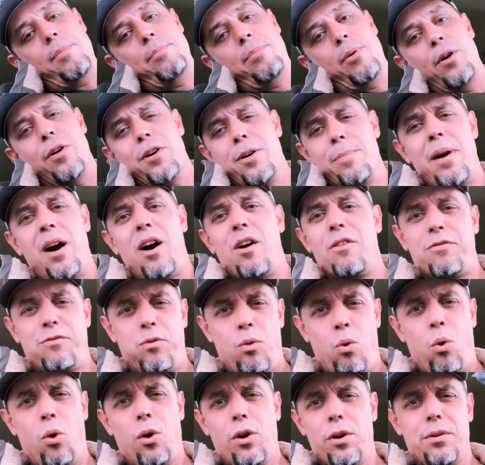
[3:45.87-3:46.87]
burn about
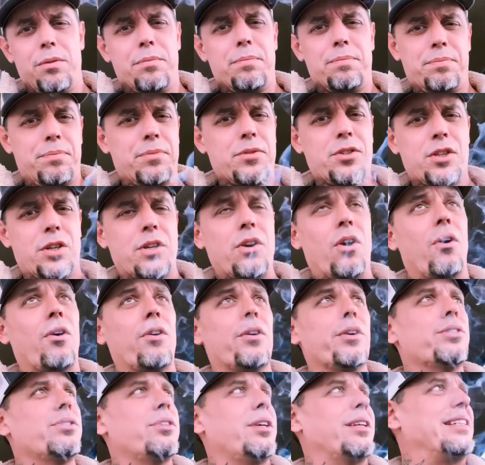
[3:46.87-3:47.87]
4
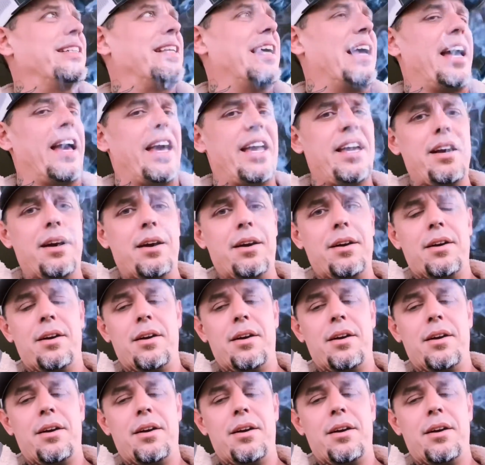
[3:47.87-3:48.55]
cigars a day.